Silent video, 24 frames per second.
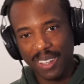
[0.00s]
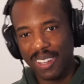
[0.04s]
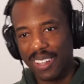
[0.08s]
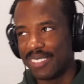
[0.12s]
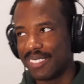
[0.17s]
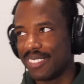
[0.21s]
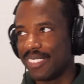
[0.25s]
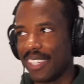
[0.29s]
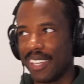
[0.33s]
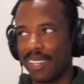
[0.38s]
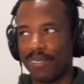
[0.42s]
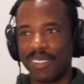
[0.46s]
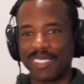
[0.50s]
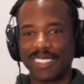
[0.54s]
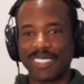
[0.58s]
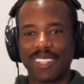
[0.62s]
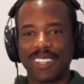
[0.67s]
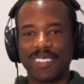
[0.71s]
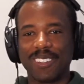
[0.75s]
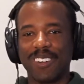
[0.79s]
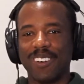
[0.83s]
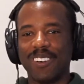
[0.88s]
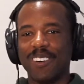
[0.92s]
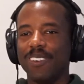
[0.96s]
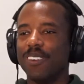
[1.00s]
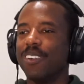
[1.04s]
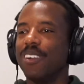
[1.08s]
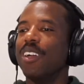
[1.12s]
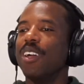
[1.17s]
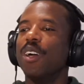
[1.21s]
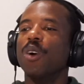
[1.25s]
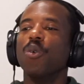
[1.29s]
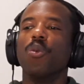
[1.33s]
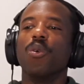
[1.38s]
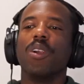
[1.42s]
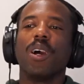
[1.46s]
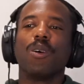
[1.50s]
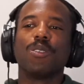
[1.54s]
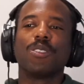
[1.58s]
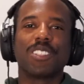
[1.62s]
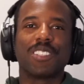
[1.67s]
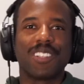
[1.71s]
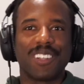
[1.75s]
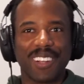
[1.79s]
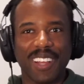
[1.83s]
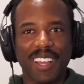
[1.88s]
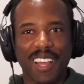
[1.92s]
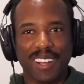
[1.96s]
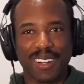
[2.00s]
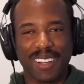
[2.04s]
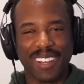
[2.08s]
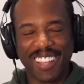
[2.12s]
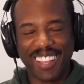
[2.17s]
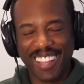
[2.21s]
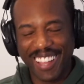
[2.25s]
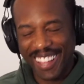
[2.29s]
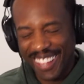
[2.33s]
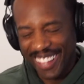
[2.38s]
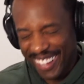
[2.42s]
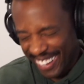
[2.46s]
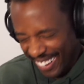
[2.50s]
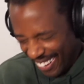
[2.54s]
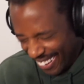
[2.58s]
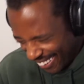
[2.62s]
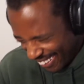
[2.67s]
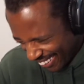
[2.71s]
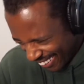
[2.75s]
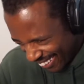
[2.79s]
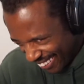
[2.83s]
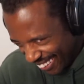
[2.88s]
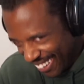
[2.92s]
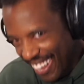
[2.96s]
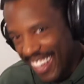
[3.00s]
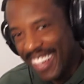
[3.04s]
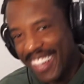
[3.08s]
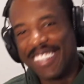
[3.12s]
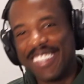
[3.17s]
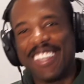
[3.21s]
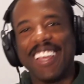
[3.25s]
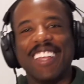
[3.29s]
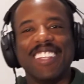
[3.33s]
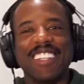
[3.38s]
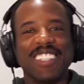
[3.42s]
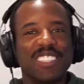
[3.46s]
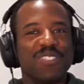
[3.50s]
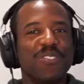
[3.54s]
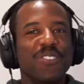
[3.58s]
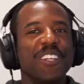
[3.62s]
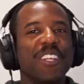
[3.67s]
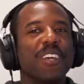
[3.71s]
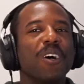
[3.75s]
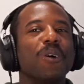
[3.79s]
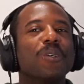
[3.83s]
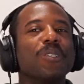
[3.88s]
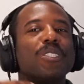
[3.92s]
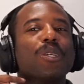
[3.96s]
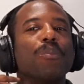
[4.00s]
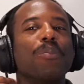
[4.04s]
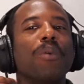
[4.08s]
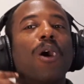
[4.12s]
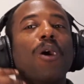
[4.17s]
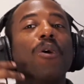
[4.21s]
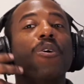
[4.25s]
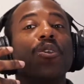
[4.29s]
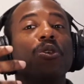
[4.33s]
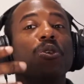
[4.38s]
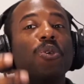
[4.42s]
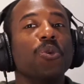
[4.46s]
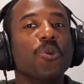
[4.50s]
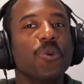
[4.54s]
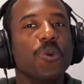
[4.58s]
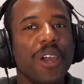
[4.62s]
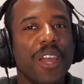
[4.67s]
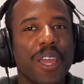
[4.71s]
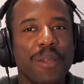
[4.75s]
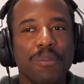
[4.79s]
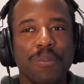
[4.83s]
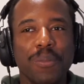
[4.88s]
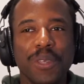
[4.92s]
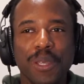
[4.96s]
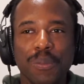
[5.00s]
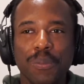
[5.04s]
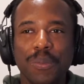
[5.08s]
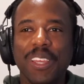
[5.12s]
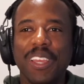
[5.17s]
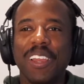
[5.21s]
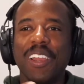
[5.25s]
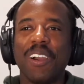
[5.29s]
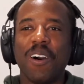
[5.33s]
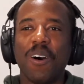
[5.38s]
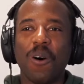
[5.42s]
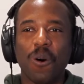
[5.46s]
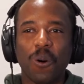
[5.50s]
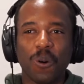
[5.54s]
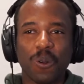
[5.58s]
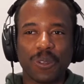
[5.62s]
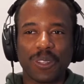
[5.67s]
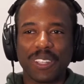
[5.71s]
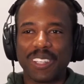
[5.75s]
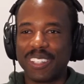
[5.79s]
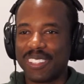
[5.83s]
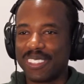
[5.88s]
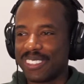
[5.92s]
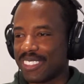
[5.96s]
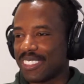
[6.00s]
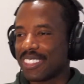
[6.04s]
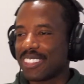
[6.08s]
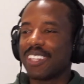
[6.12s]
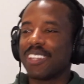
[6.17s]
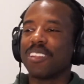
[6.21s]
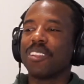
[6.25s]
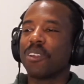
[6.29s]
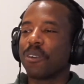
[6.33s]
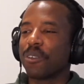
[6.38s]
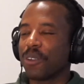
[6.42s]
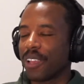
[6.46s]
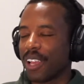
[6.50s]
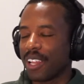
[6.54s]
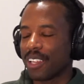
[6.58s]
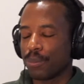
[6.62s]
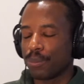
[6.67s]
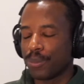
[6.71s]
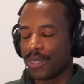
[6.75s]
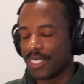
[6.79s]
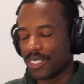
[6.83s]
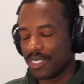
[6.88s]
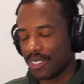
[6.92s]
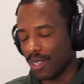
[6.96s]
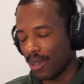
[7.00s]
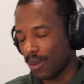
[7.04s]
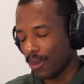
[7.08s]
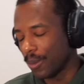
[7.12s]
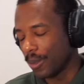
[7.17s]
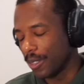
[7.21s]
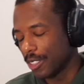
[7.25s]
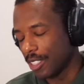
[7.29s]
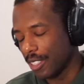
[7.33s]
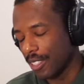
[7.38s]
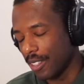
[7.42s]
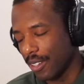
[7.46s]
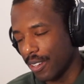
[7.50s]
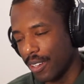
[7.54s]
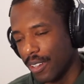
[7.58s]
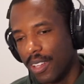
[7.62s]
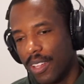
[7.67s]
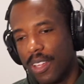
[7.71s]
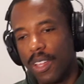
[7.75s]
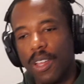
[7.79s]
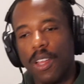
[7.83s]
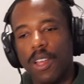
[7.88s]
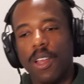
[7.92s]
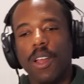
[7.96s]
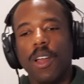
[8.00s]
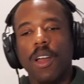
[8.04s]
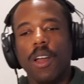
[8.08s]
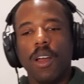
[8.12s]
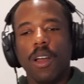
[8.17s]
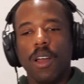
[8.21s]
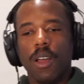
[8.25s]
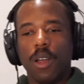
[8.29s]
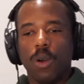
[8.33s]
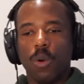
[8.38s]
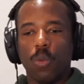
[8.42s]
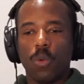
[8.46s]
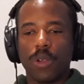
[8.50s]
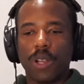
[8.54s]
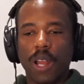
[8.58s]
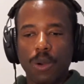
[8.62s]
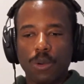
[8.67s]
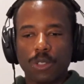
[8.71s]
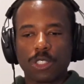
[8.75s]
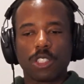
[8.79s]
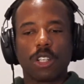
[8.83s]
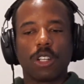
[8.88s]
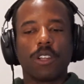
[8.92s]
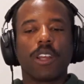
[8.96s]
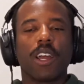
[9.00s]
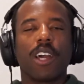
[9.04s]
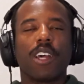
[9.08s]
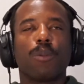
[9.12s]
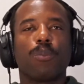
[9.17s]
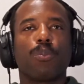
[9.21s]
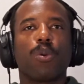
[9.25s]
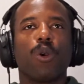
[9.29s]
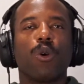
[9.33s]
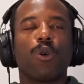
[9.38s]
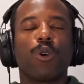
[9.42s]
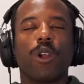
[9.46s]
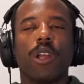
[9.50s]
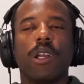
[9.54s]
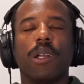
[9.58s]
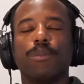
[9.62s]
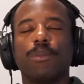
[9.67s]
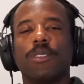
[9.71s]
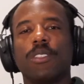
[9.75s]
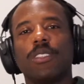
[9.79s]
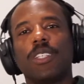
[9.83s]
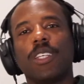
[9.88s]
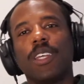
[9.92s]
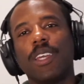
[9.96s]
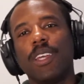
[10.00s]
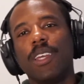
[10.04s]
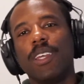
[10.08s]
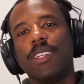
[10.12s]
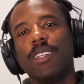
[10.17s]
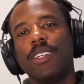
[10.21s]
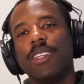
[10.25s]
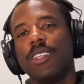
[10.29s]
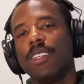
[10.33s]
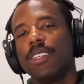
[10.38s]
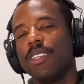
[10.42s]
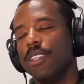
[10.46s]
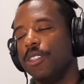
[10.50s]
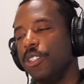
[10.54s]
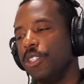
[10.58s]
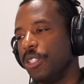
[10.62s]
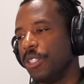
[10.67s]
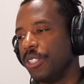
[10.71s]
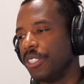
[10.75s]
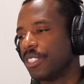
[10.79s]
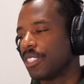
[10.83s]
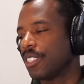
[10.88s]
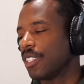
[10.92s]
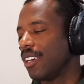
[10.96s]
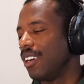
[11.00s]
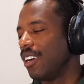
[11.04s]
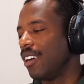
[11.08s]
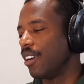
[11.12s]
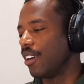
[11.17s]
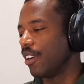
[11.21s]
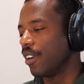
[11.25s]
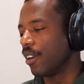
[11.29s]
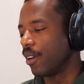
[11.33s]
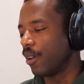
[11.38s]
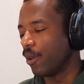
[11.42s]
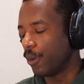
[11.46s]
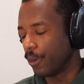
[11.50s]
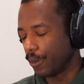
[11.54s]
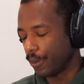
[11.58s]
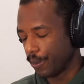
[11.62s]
Damn, I sound old. When I was learning how to, yeah, this video is about you and me being old, and it's learning how to be a software engineer. When I was learning how to program 10 years ago,